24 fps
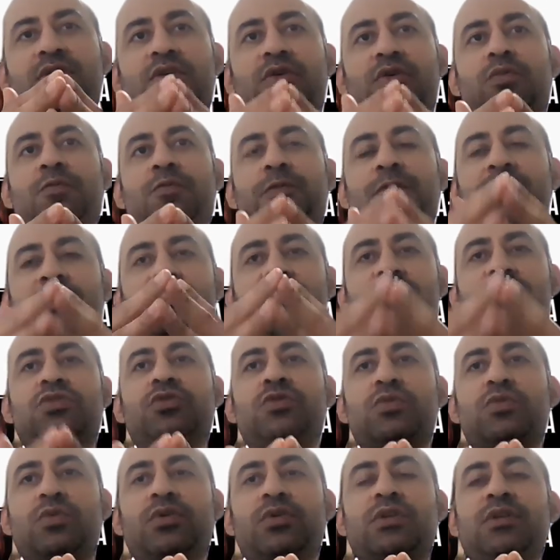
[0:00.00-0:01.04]
which
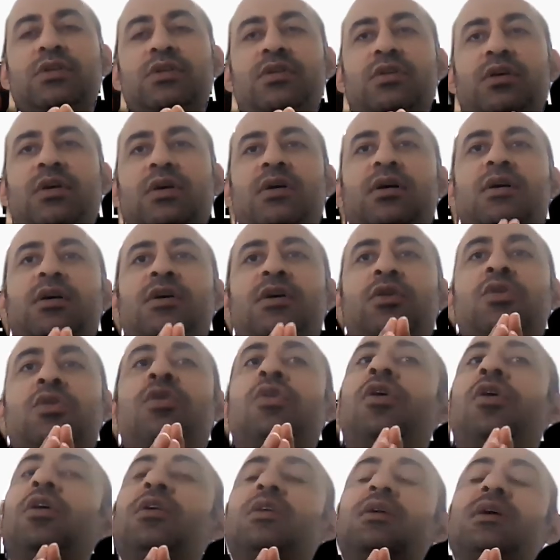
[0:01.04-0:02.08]
student,
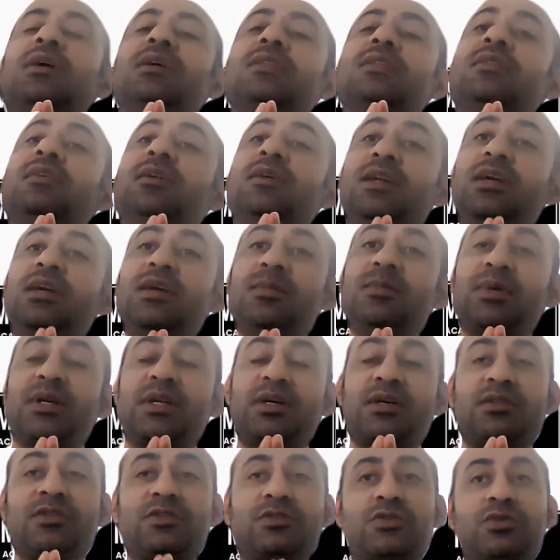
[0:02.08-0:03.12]
not a third-year
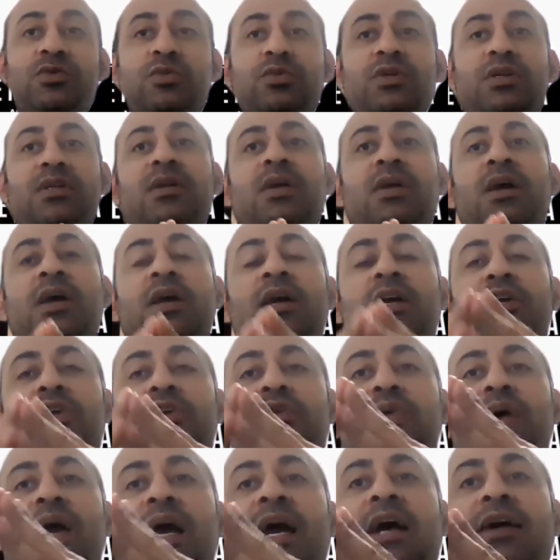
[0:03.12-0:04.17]
medical student,
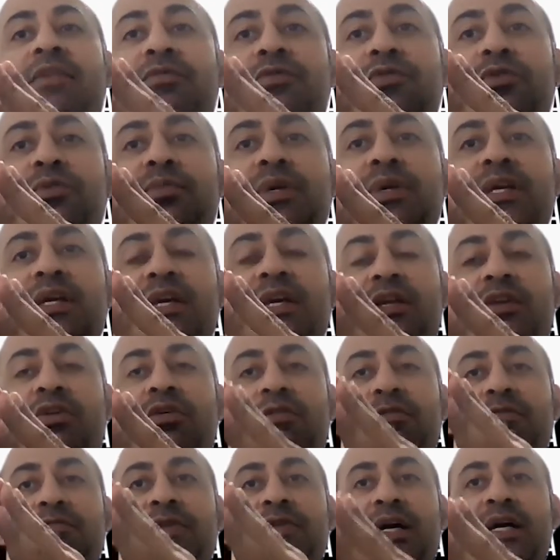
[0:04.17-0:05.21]
you have to be in
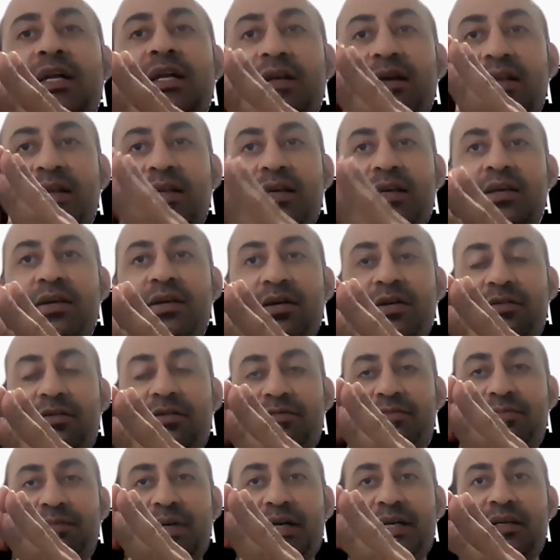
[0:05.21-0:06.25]
your final year of
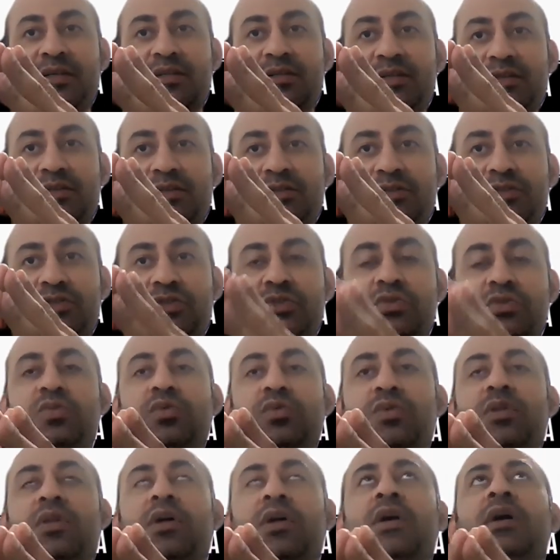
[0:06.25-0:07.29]
medical
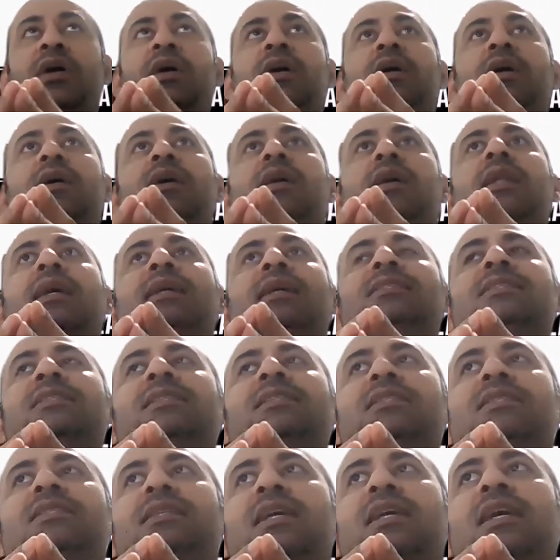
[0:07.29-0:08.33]
school. Let's
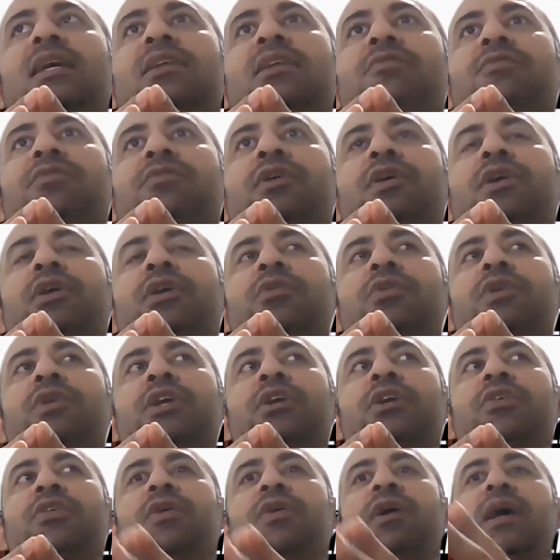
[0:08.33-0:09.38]
just say if you're doing
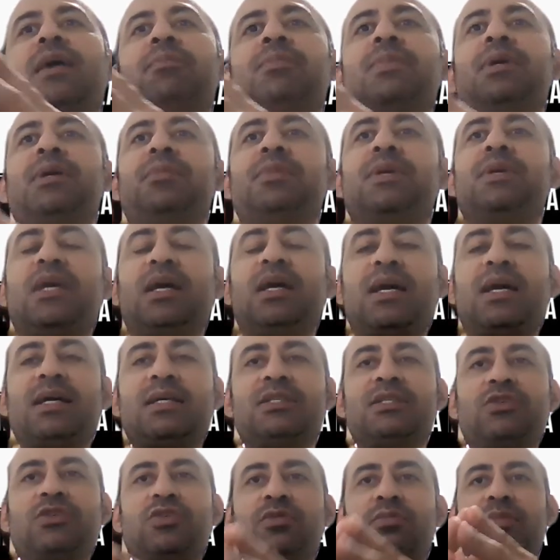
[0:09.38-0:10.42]
your
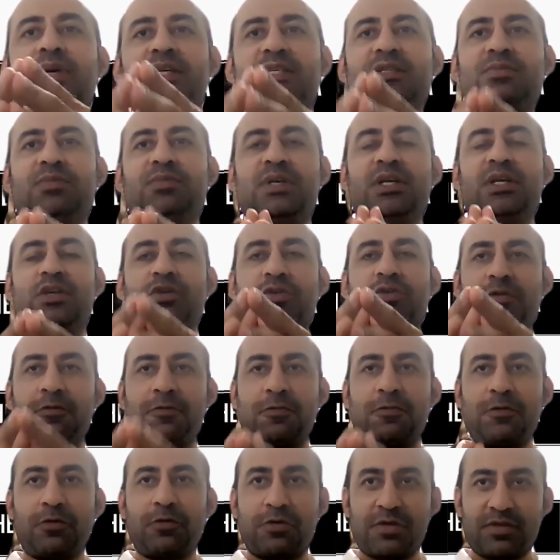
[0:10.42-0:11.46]
MBBS, you must be in your
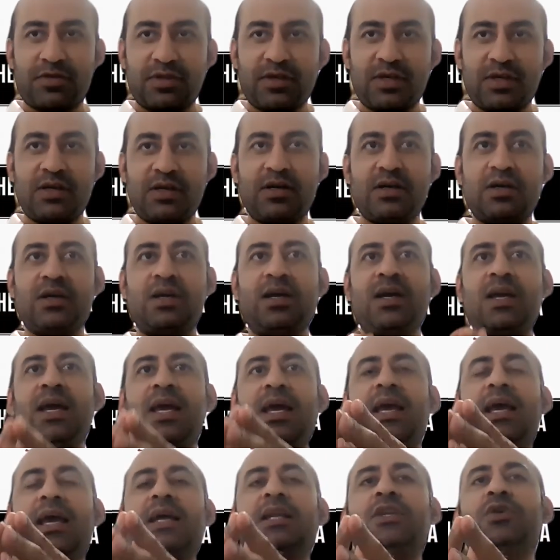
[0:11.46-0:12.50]
fourth year
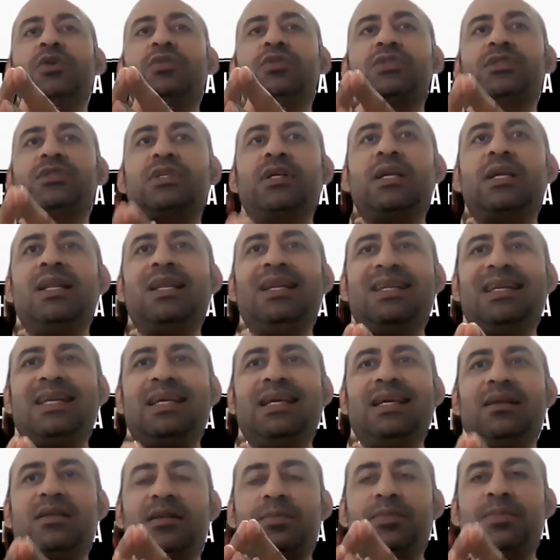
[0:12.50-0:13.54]
and you still
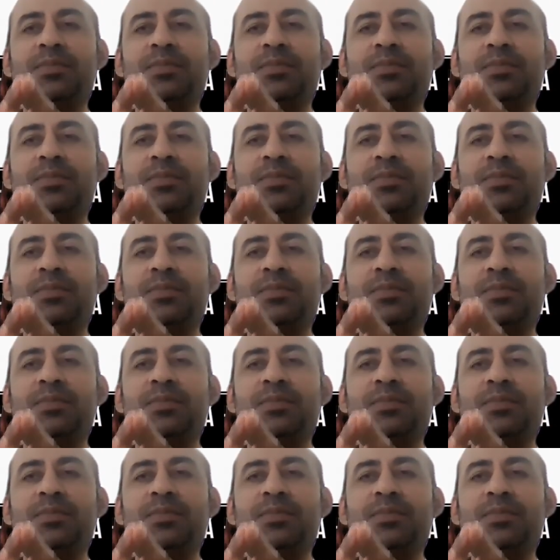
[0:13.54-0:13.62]
need the